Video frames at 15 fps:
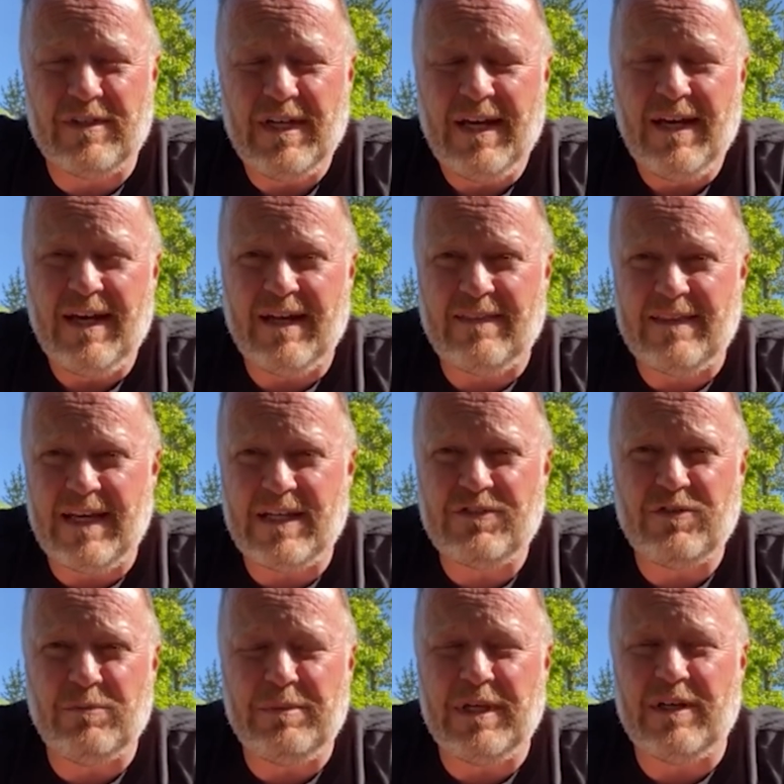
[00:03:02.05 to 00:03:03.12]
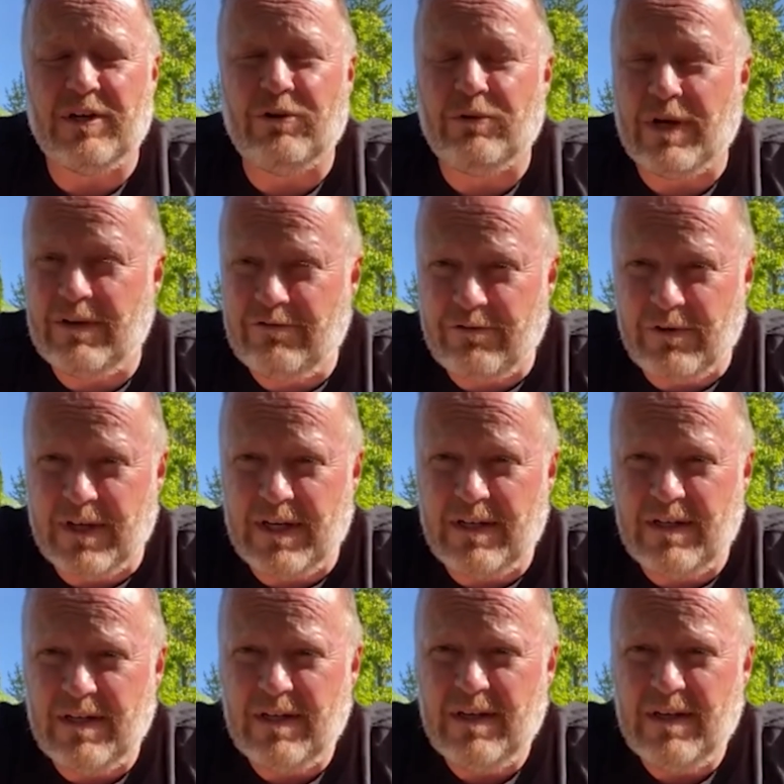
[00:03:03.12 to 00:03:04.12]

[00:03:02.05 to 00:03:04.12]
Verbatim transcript: And thanks for being a great friend,